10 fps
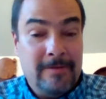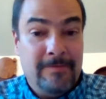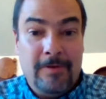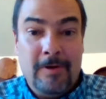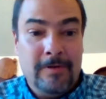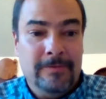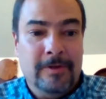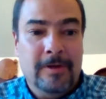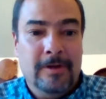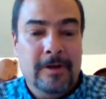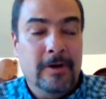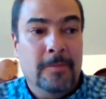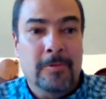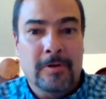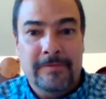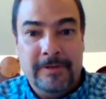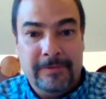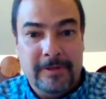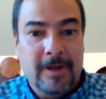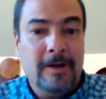involved a number of
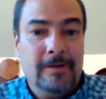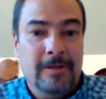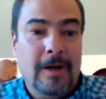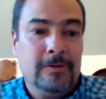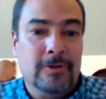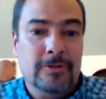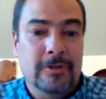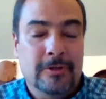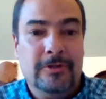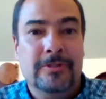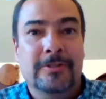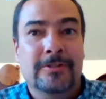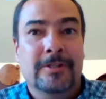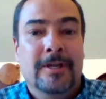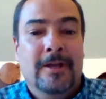different doctors and nurses.